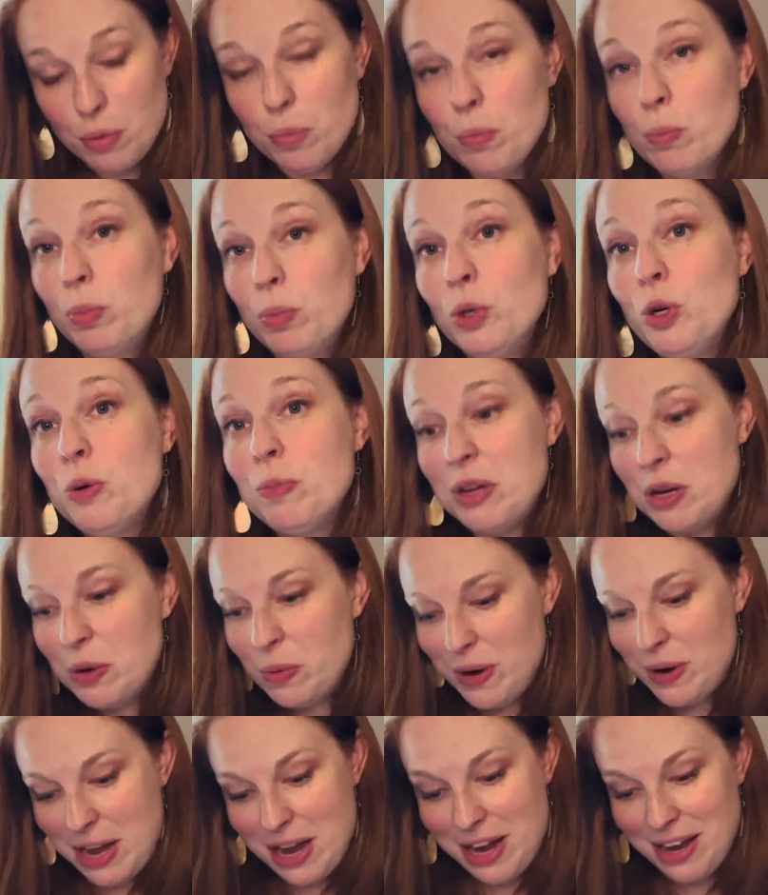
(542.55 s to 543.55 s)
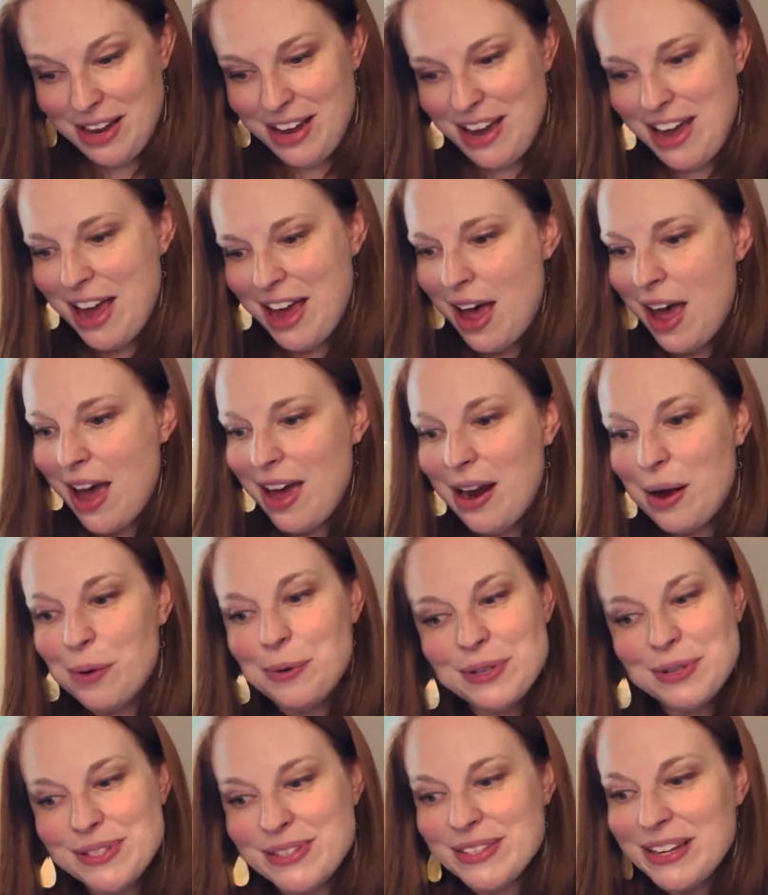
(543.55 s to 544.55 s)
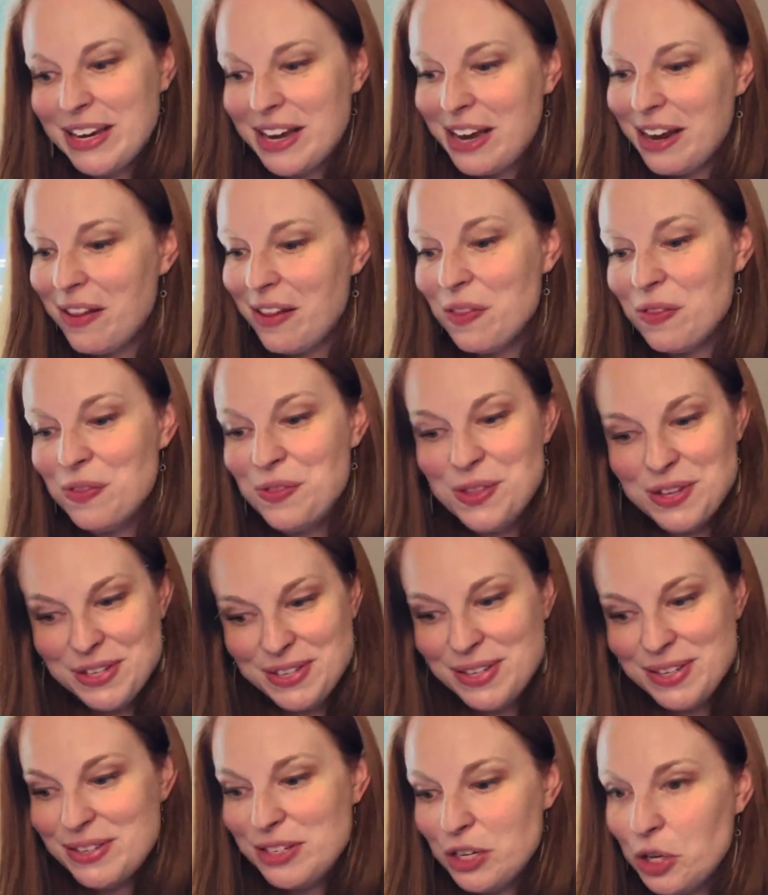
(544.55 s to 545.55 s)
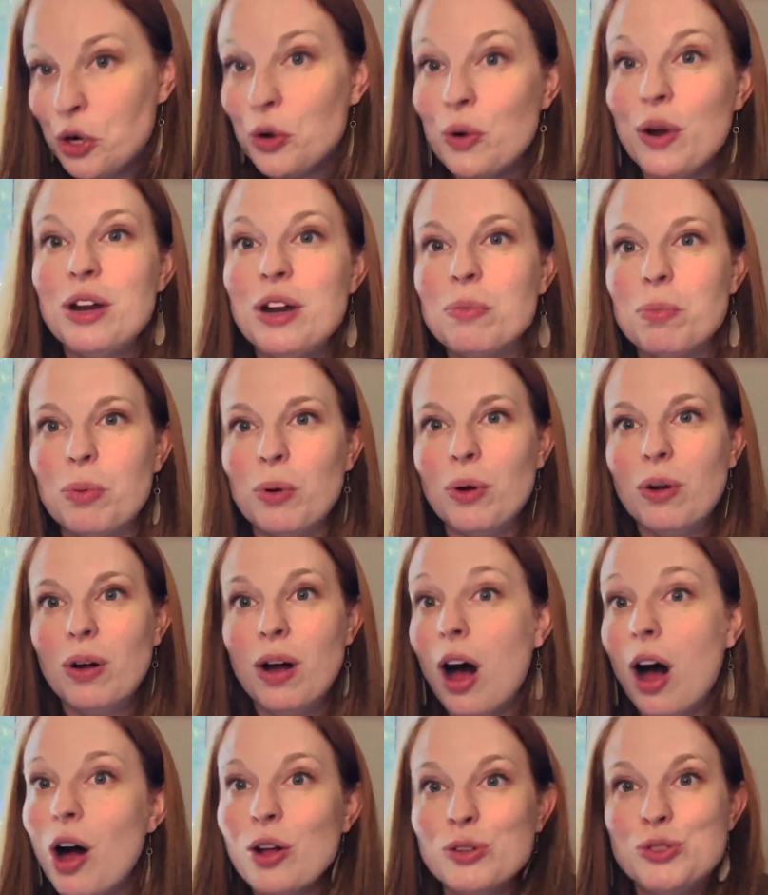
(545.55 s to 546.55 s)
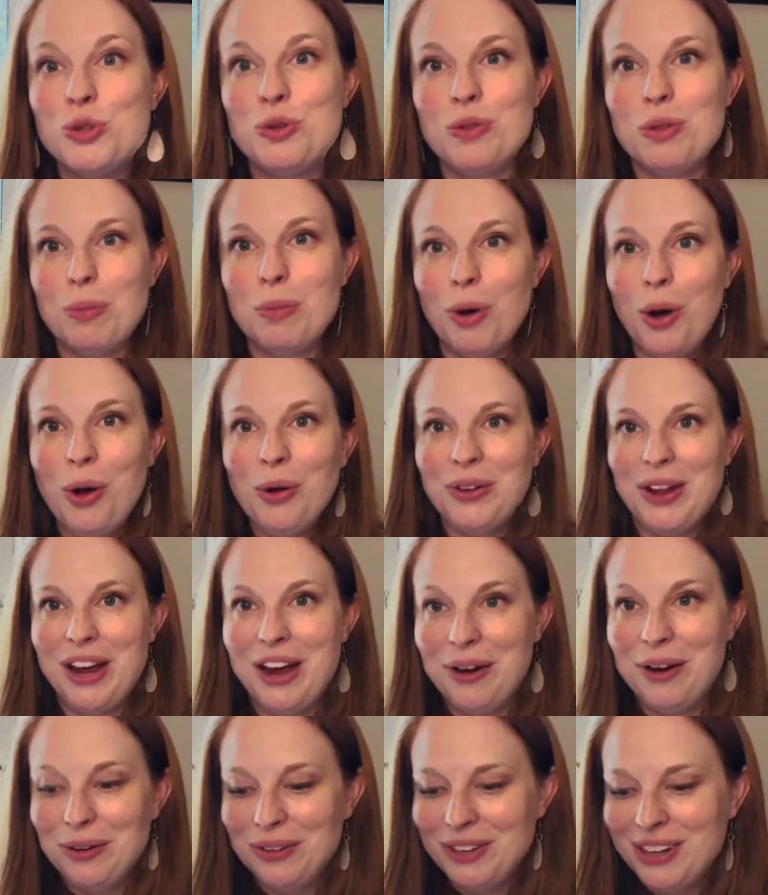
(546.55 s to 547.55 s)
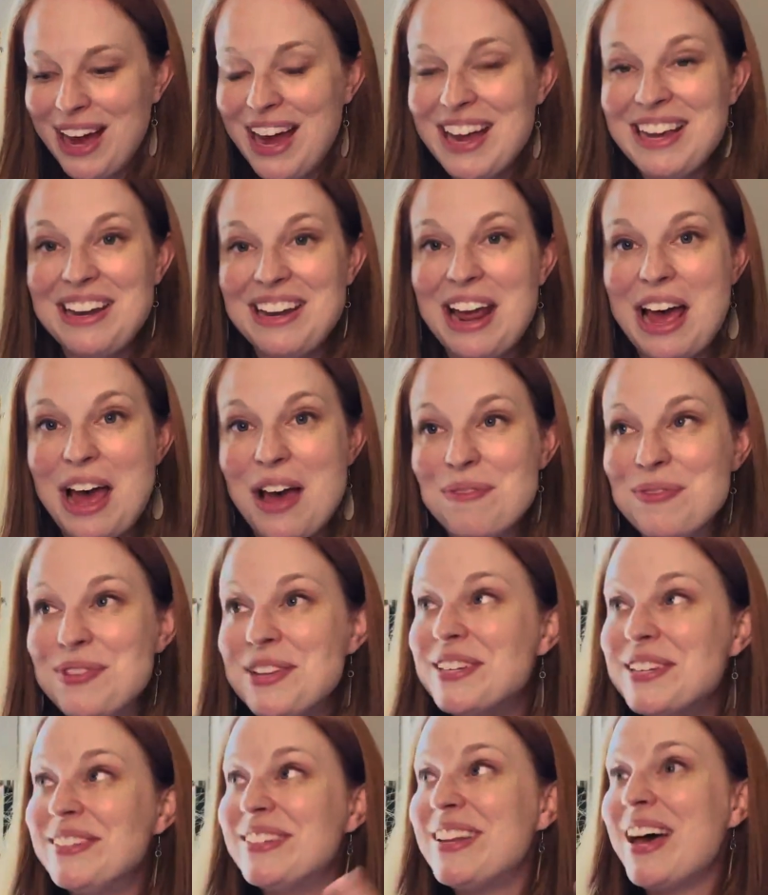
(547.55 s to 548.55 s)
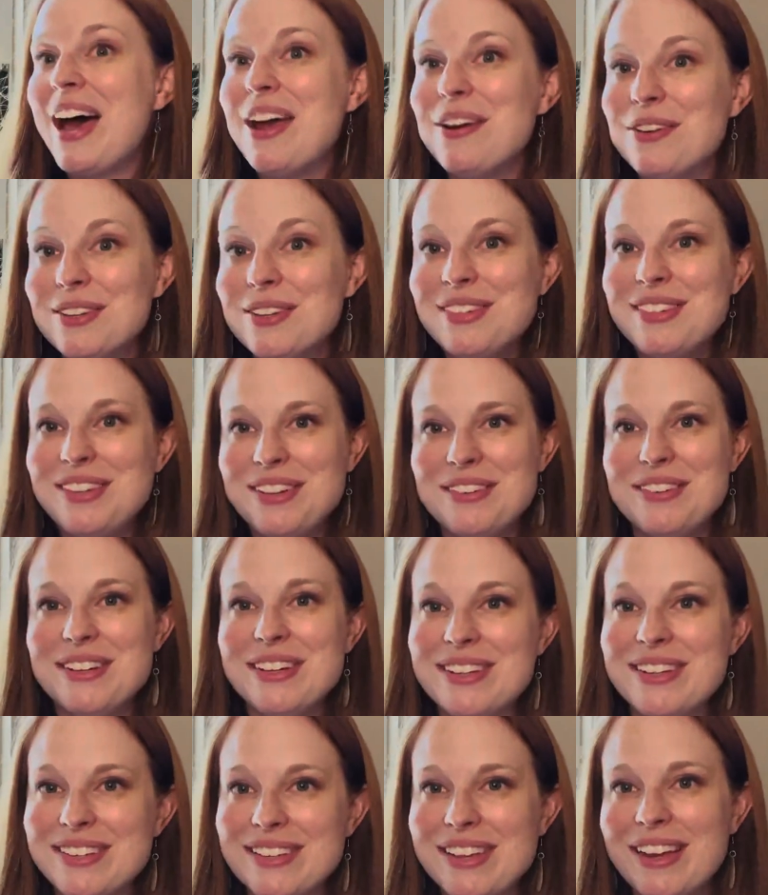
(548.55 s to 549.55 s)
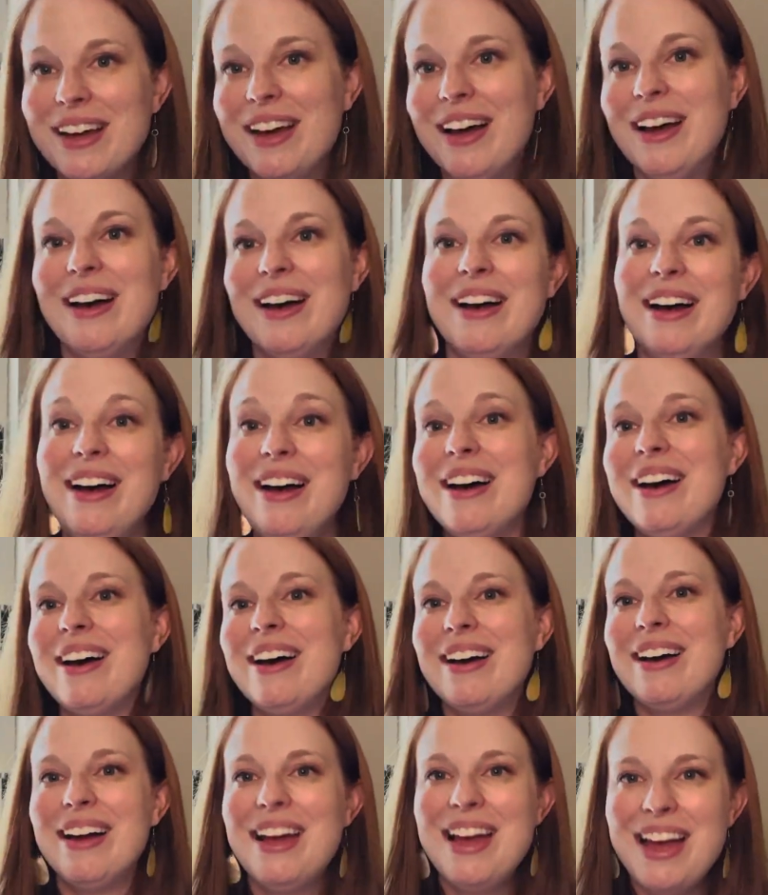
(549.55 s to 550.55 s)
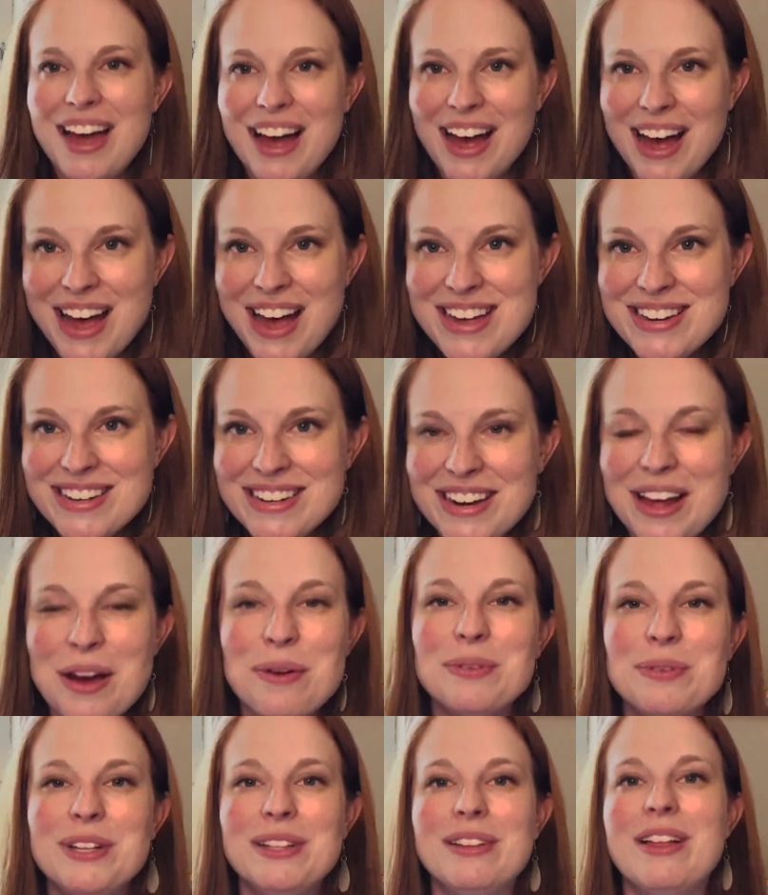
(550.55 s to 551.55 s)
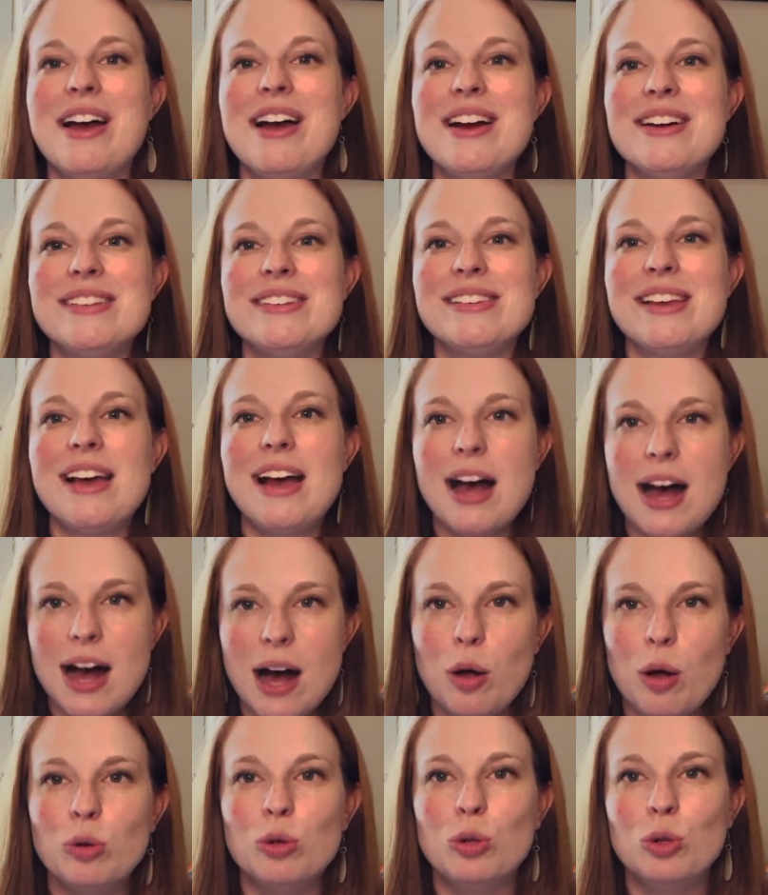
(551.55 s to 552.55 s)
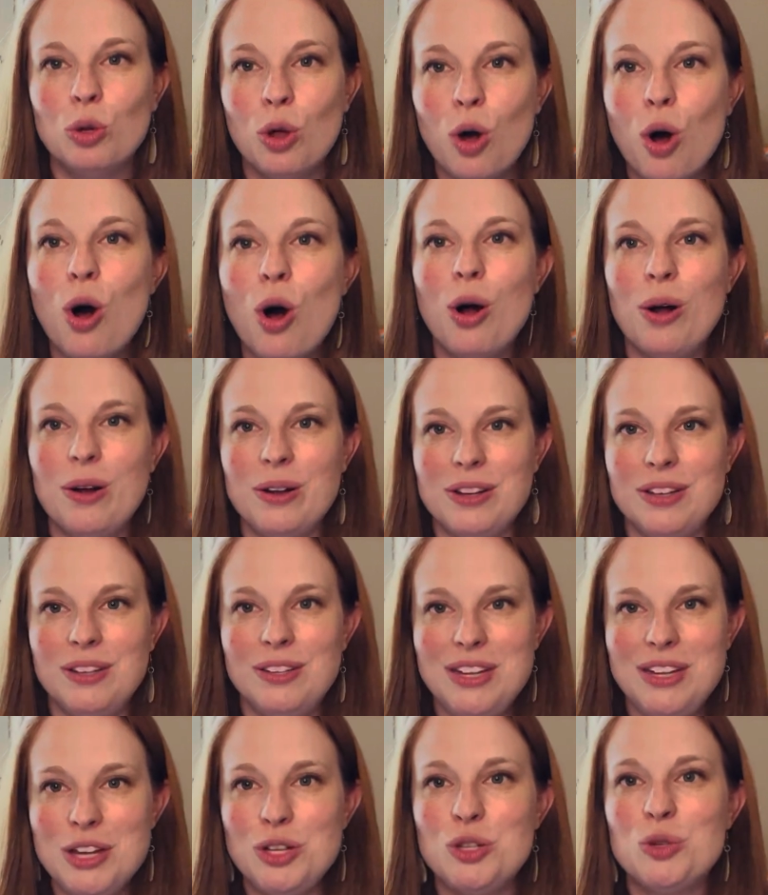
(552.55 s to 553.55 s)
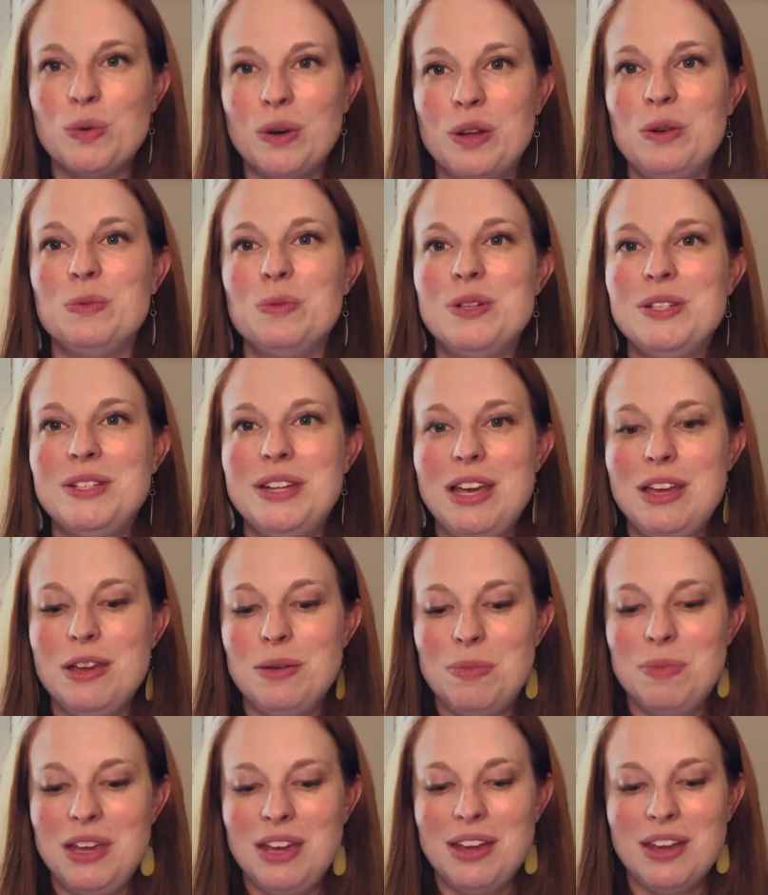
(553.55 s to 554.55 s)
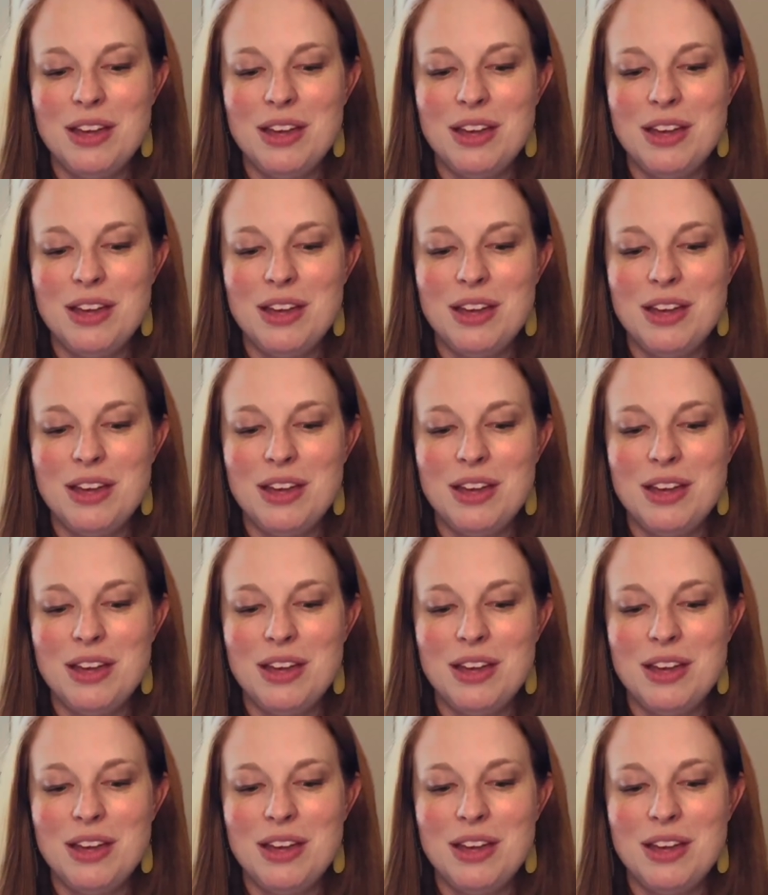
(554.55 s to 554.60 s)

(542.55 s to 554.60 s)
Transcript: Blew me away. And I was thinking, this is incredible. I'll do them all now. I can have the entire series. Ha ha. I did not realize how long each one would take me.